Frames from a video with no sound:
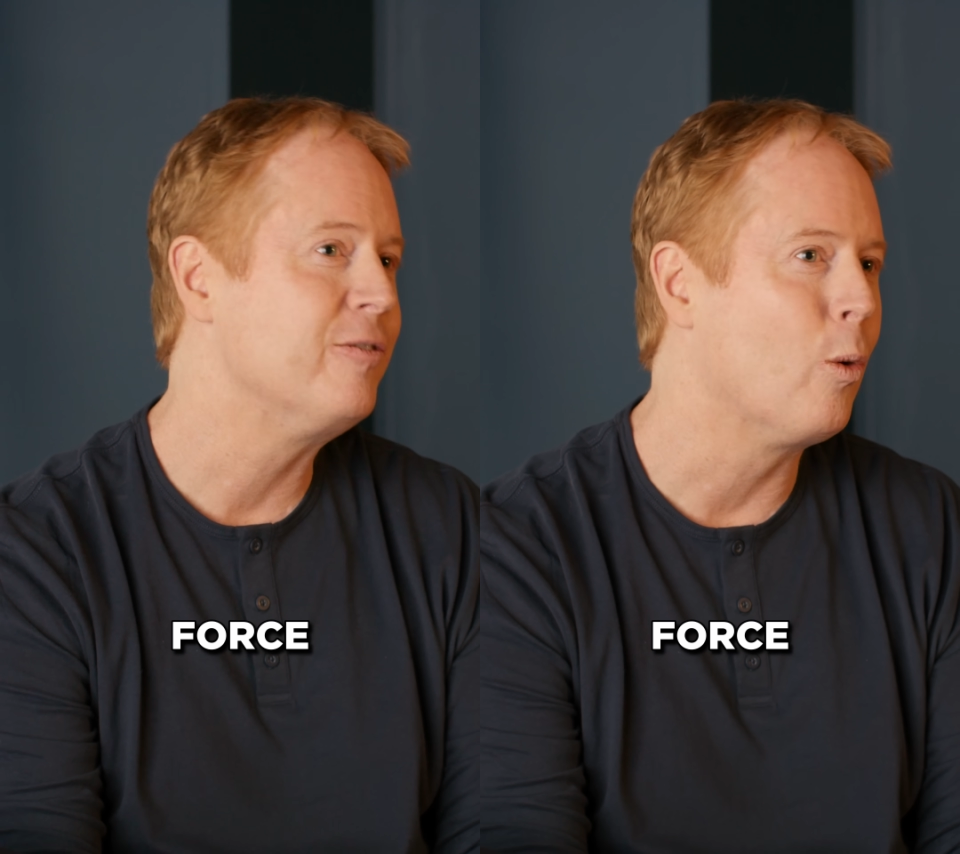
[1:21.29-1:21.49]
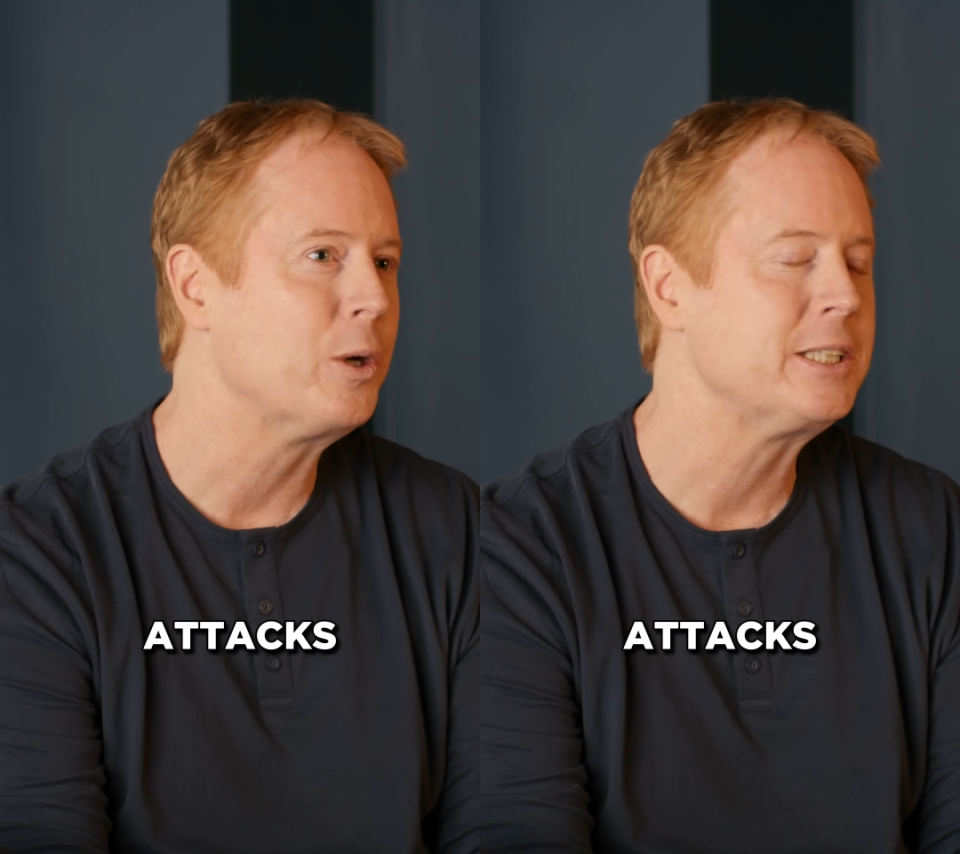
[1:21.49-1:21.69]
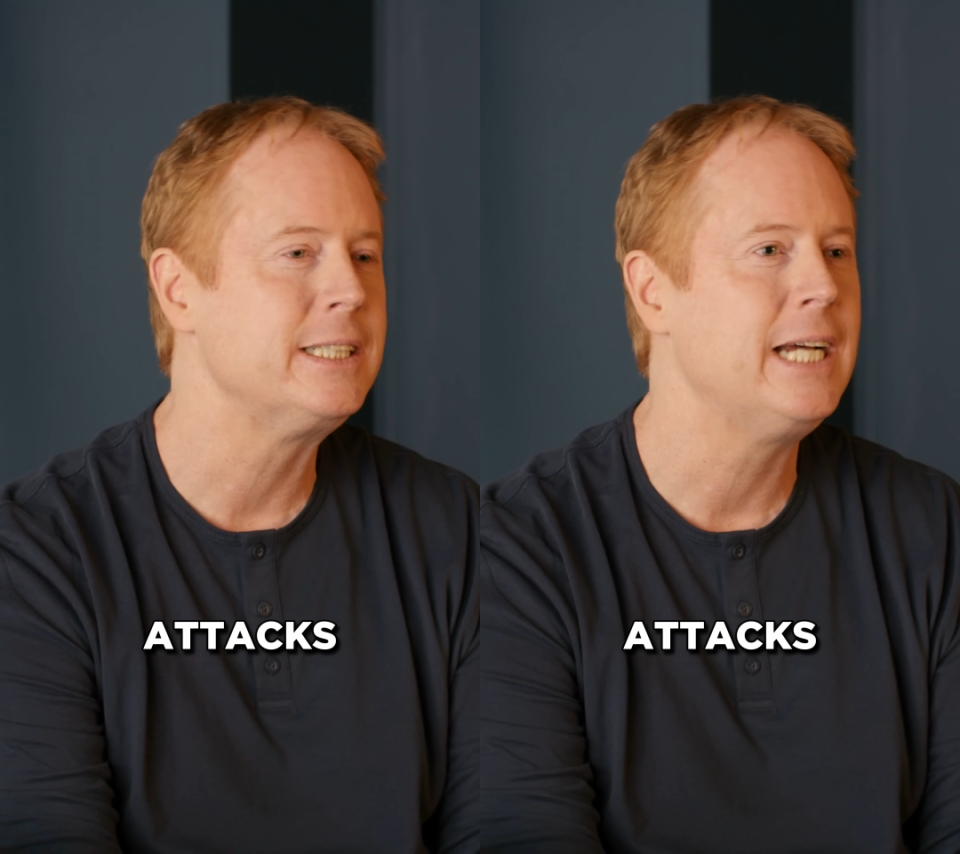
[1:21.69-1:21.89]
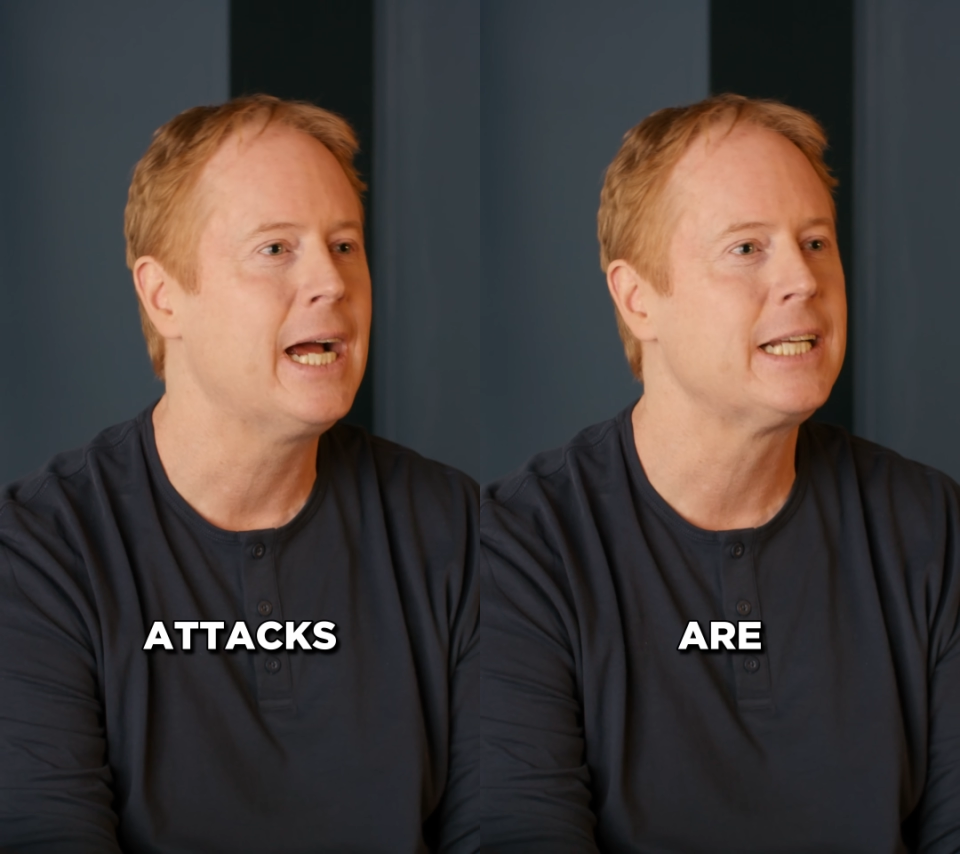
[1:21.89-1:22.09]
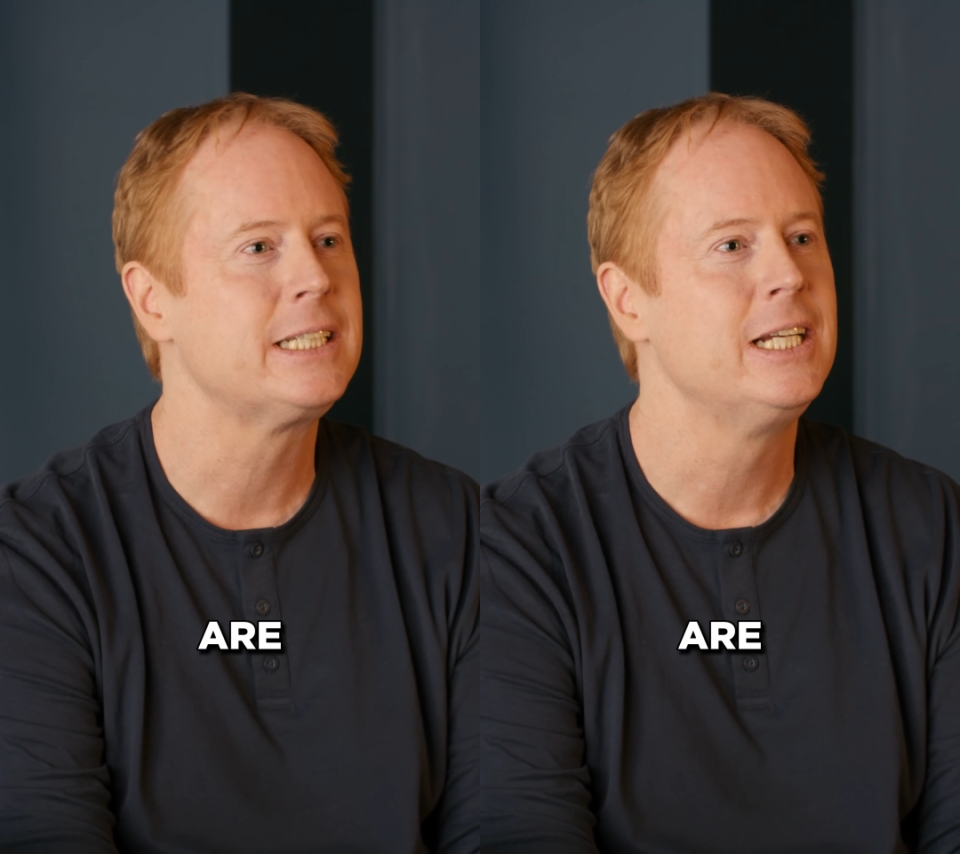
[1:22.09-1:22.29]
force
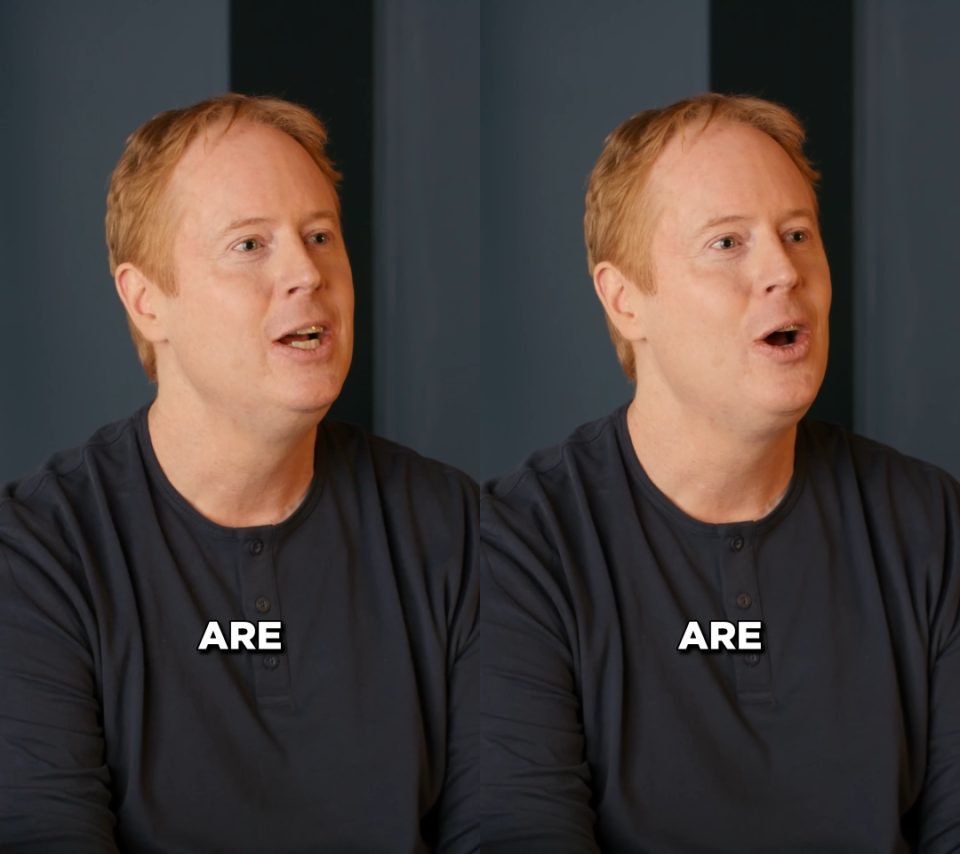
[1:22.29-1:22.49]
attacks